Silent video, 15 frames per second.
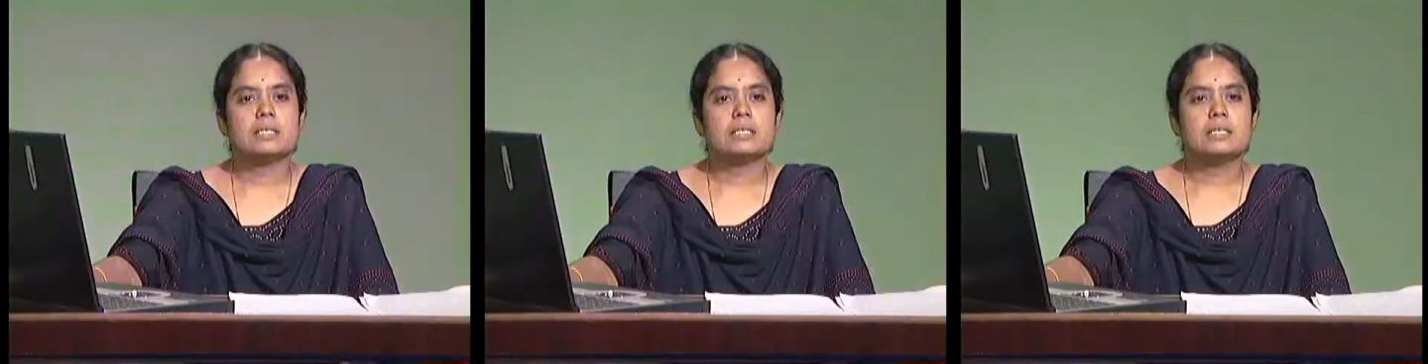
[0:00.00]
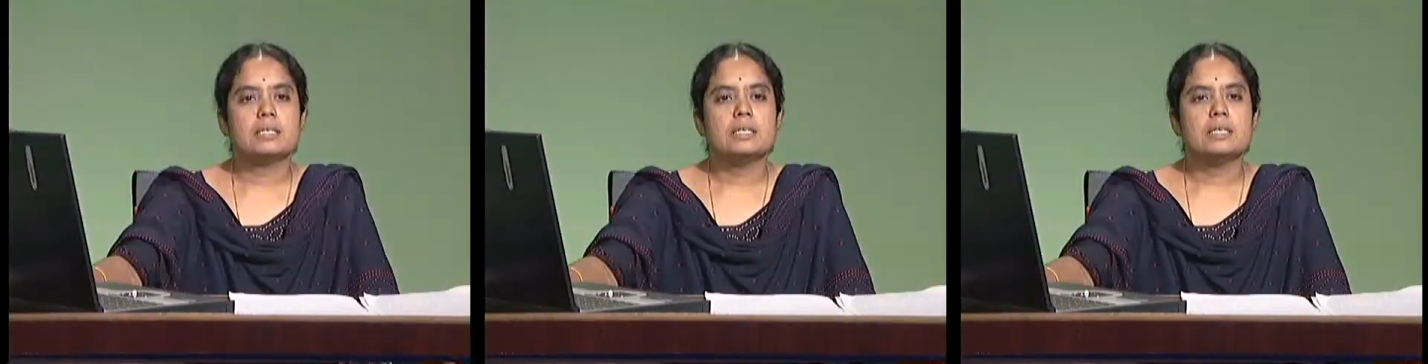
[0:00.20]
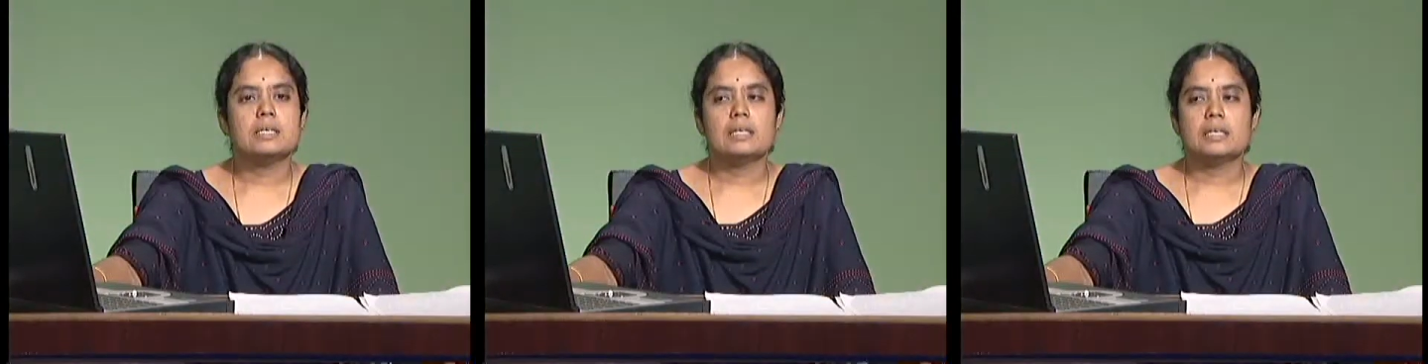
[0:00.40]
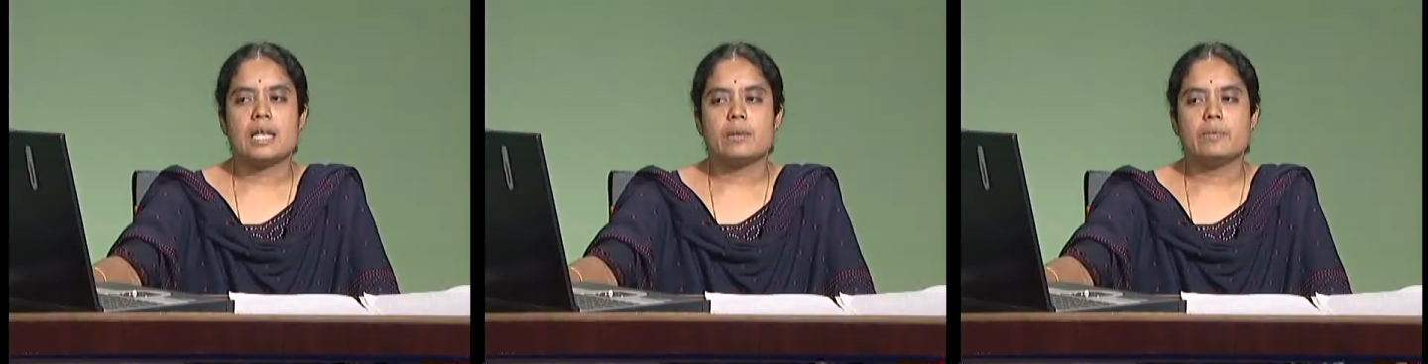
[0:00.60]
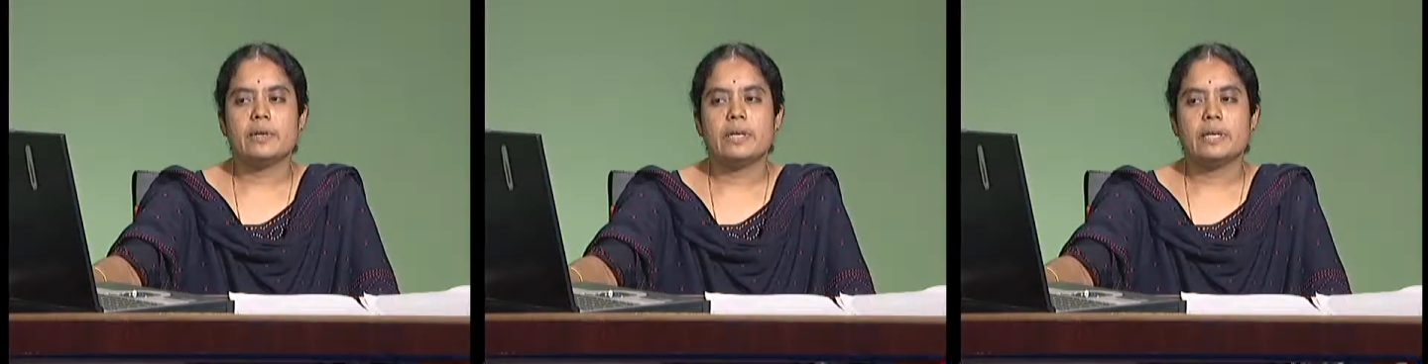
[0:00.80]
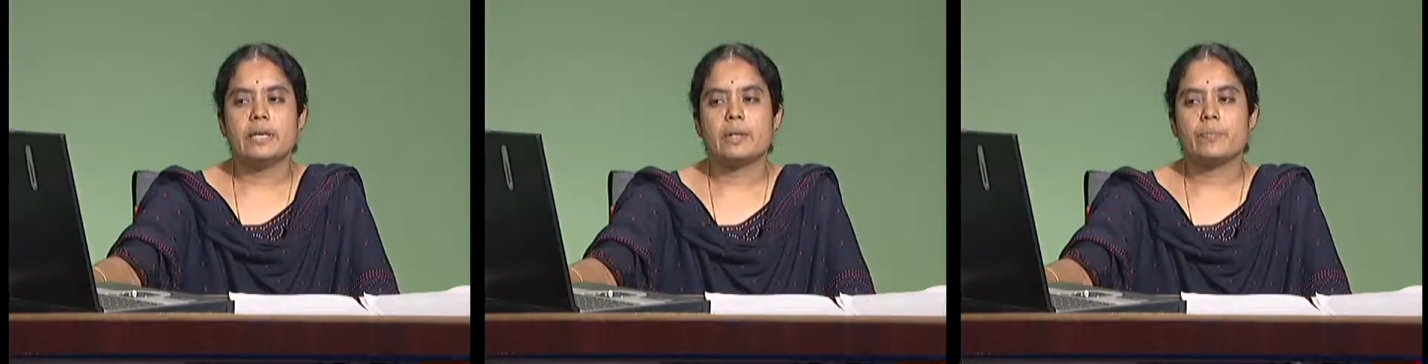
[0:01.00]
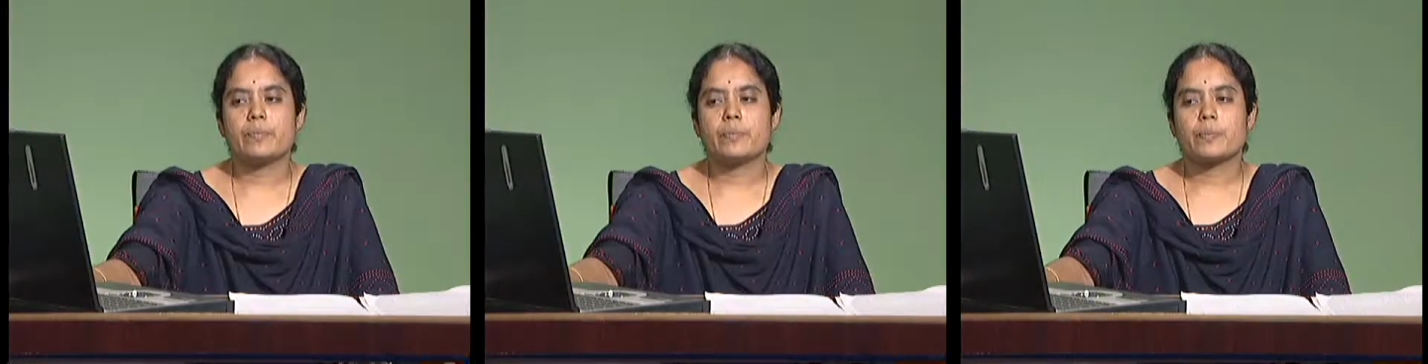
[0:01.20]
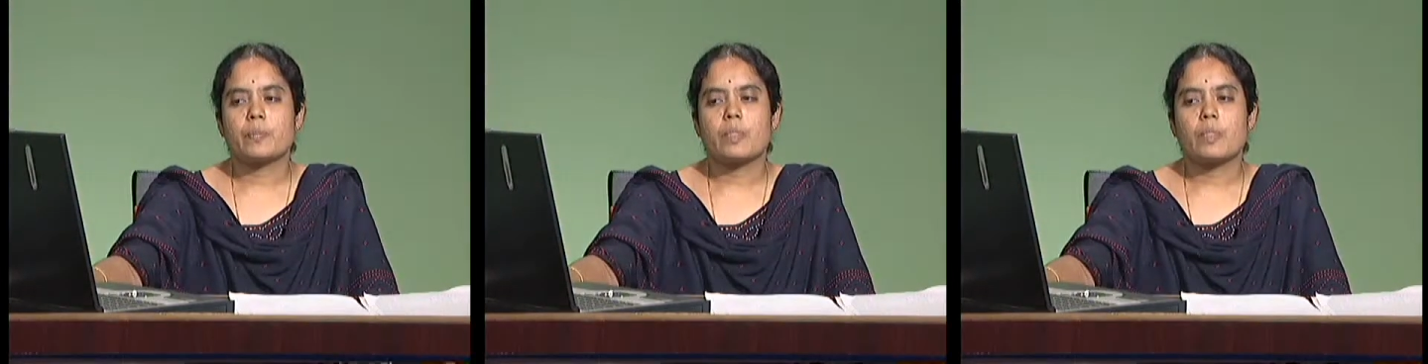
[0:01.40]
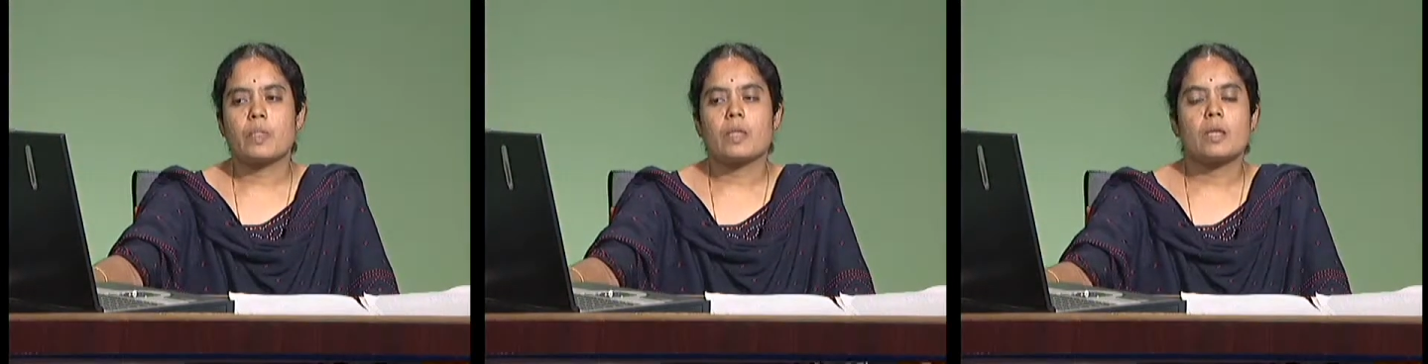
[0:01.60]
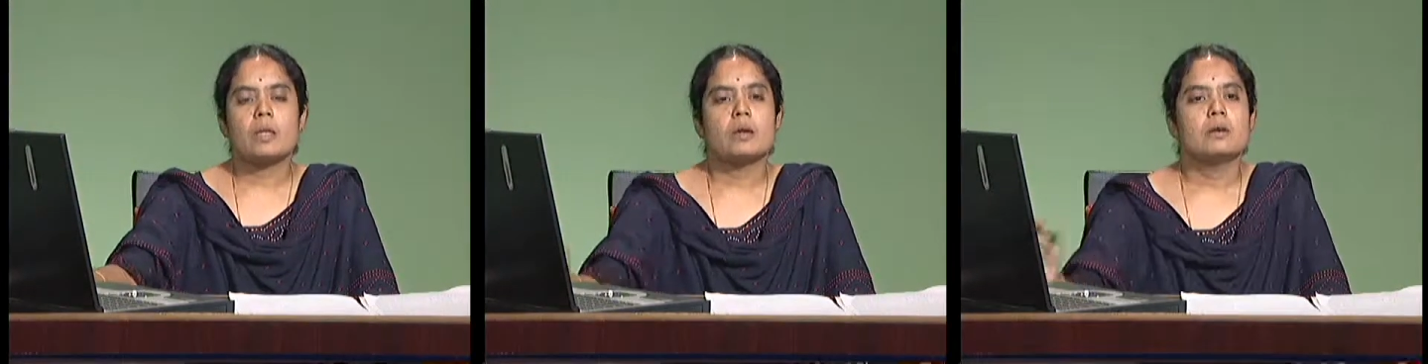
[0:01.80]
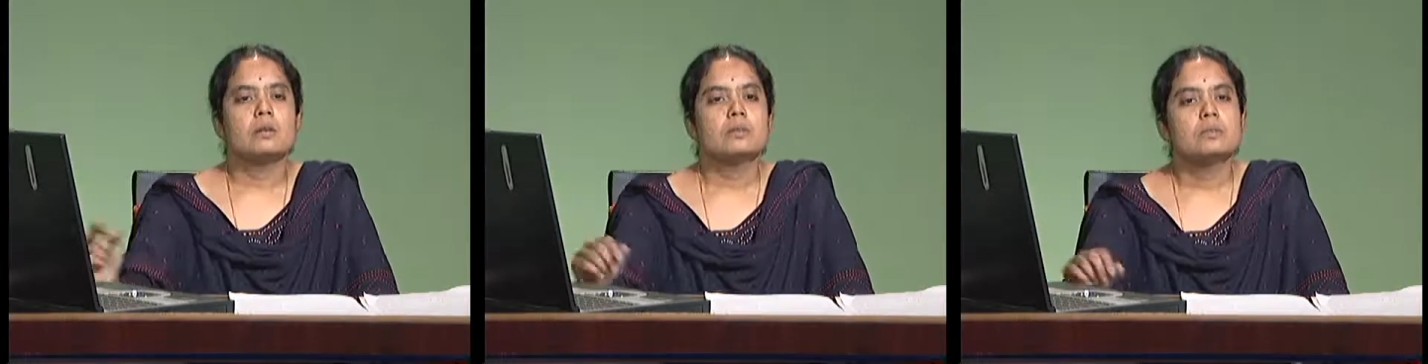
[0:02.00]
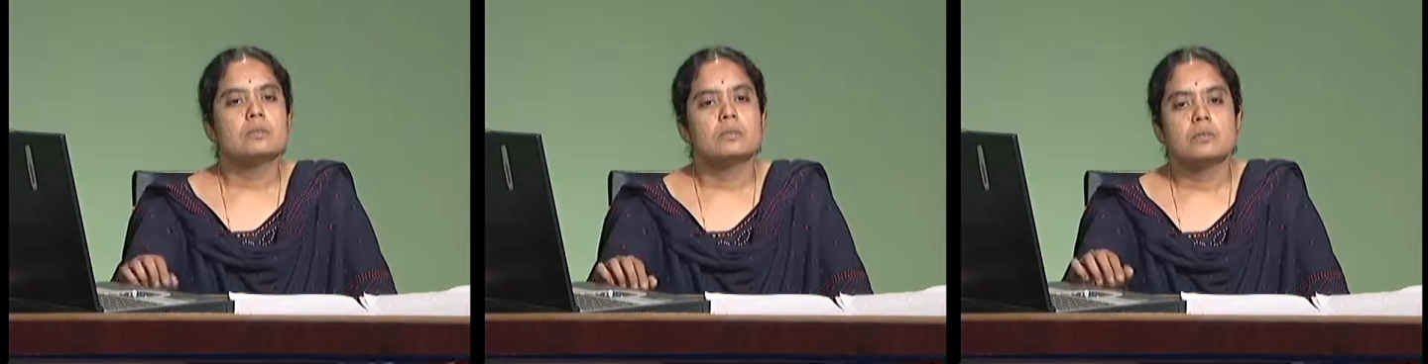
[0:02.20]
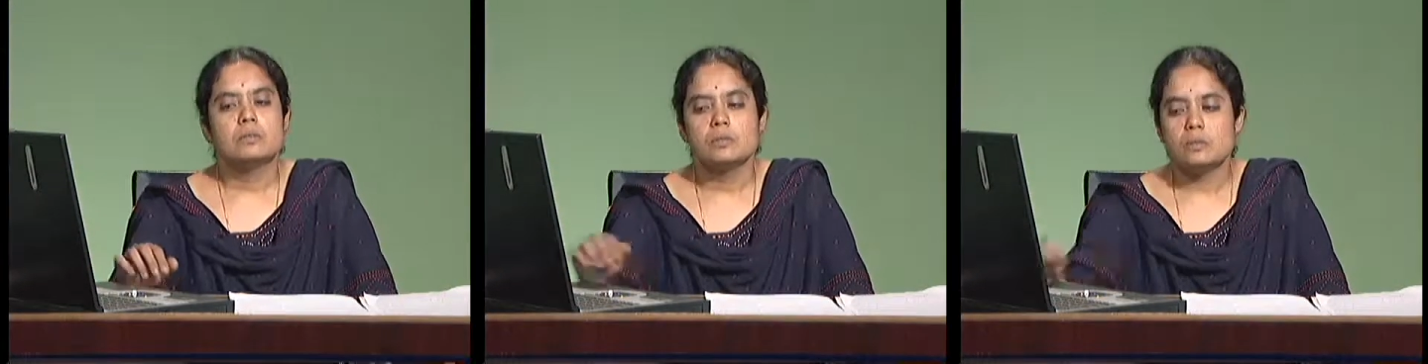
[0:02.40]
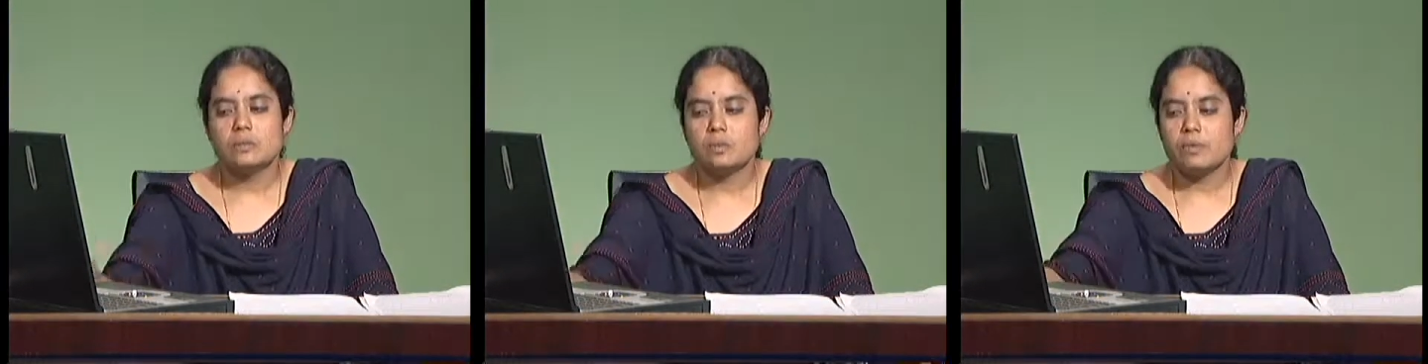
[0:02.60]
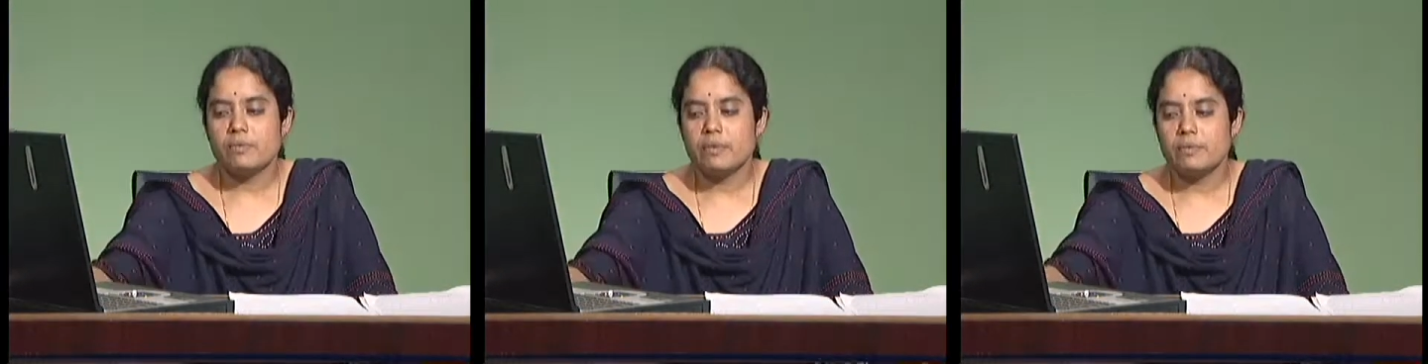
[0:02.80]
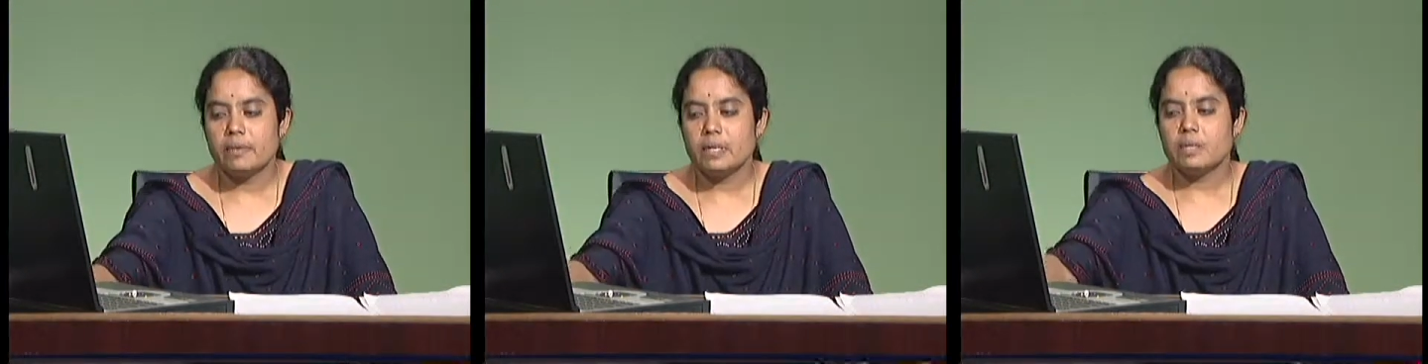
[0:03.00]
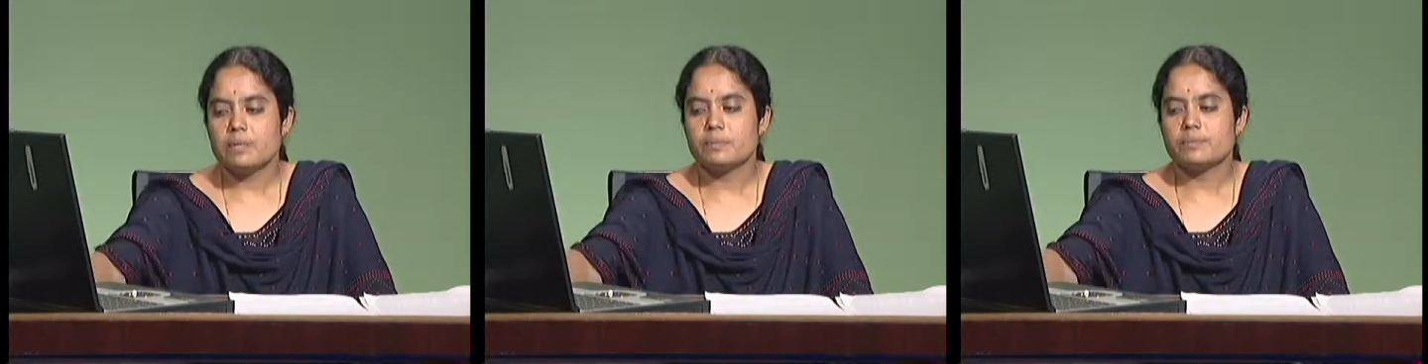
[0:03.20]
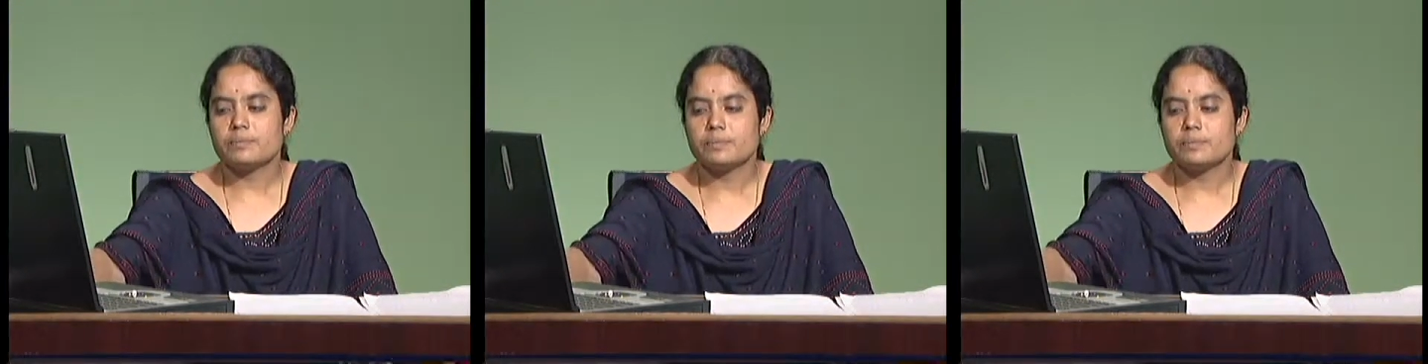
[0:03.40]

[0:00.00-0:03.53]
the turbidity? So we will